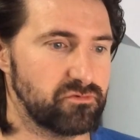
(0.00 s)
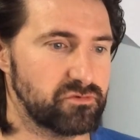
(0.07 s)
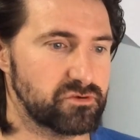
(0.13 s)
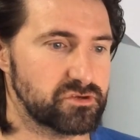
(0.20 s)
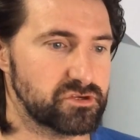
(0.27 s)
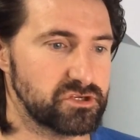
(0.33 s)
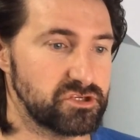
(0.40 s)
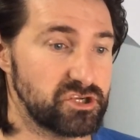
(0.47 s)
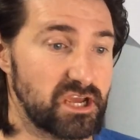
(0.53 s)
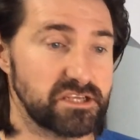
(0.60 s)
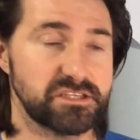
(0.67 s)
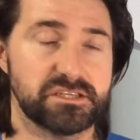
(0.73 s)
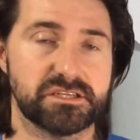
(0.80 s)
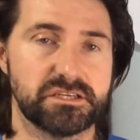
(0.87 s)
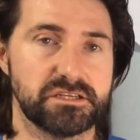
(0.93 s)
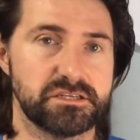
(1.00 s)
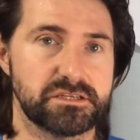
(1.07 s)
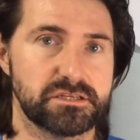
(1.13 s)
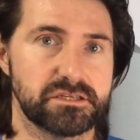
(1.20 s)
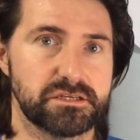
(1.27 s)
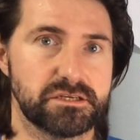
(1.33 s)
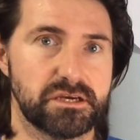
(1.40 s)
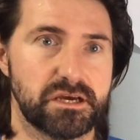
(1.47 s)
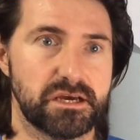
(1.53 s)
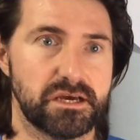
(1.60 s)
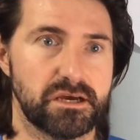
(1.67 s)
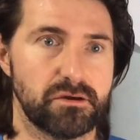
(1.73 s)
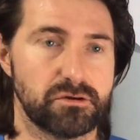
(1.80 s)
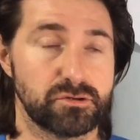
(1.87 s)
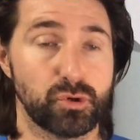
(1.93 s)
suggested
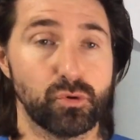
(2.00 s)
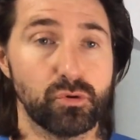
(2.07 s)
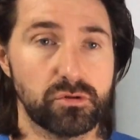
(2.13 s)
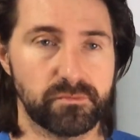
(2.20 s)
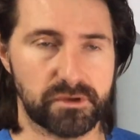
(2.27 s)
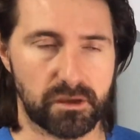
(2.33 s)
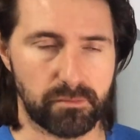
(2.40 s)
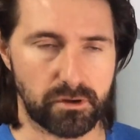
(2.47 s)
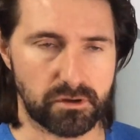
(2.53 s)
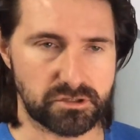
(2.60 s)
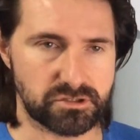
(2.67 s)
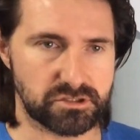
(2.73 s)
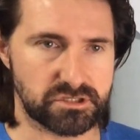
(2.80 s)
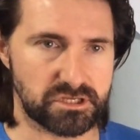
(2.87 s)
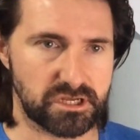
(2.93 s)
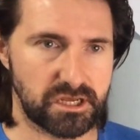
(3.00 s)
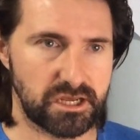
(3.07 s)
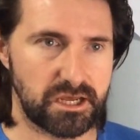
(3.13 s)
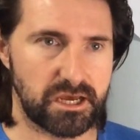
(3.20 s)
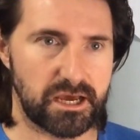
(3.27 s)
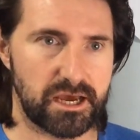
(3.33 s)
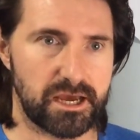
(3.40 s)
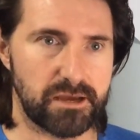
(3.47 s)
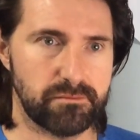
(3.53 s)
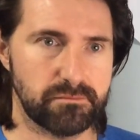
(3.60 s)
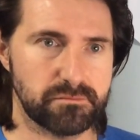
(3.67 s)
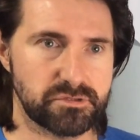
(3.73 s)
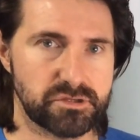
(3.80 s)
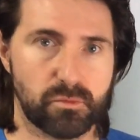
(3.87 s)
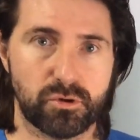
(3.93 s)
or told me about, I should say,
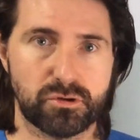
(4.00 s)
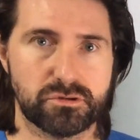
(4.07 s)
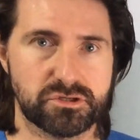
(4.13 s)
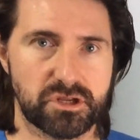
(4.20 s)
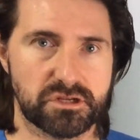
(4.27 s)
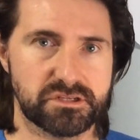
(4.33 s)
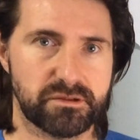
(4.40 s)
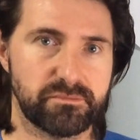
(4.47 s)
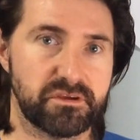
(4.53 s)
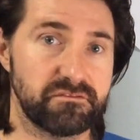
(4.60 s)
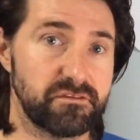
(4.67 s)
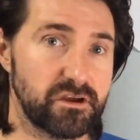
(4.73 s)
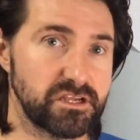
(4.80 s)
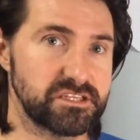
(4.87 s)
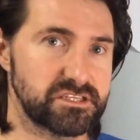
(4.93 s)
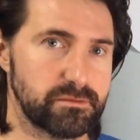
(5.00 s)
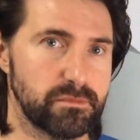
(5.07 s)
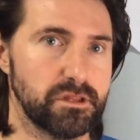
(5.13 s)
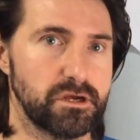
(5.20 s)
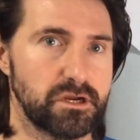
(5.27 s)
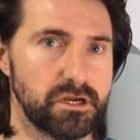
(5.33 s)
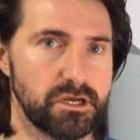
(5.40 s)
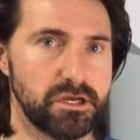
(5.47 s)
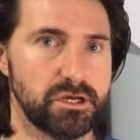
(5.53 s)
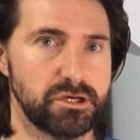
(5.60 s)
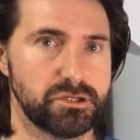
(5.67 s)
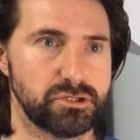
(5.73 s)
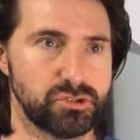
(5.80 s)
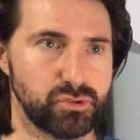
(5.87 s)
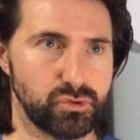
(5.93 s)
someone who's done something very similar
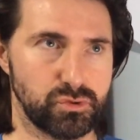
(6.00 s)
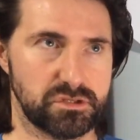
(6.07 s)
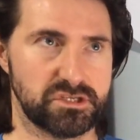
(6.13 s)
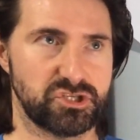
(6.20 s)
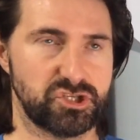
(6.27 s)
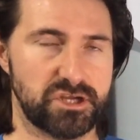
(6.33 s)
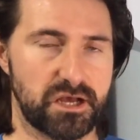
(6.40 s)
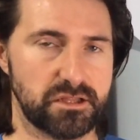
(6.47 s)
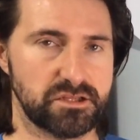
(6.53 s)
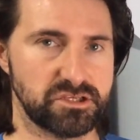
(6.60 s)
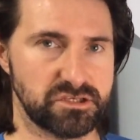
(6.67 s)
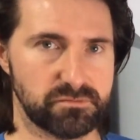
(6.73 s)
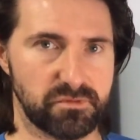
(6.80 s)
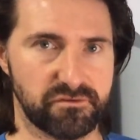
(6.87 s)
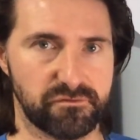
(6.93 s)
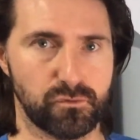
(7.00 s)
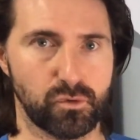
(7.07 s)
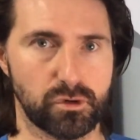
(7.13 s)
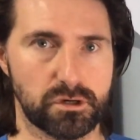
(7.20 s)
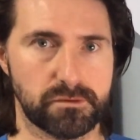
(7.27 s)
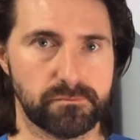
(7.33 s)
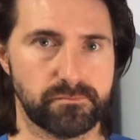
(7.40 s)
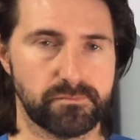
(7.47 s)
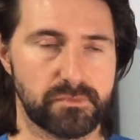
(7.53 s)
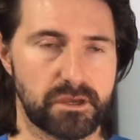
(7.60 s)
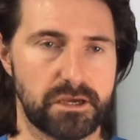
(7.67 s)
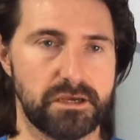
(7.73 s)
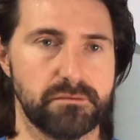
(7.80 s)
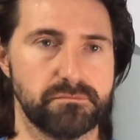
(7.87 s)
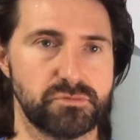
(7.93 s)
to this challenge before.
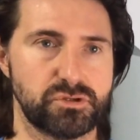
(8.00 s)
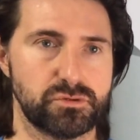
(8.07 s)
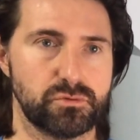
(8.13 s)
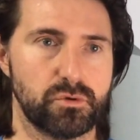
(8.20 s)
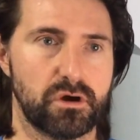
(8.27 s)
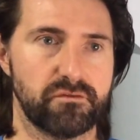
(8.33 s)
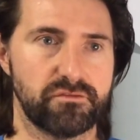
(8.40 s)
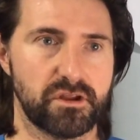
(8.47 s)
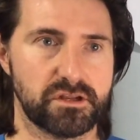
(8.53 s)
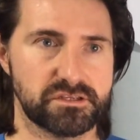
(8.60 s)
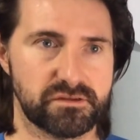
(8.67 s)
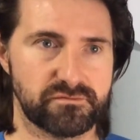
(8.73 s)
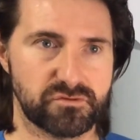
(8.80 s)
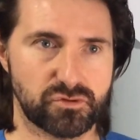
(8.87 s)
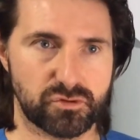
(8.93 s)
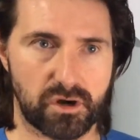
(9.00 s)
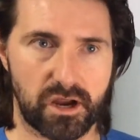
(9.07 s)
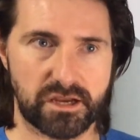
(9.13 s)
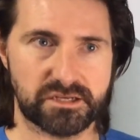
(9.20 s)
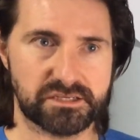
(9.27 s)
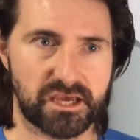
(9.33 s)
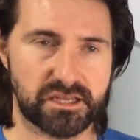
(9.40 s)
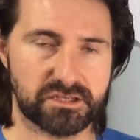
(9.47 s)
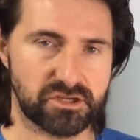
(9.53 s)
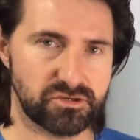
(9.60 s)
So what I've done is I've tried to get in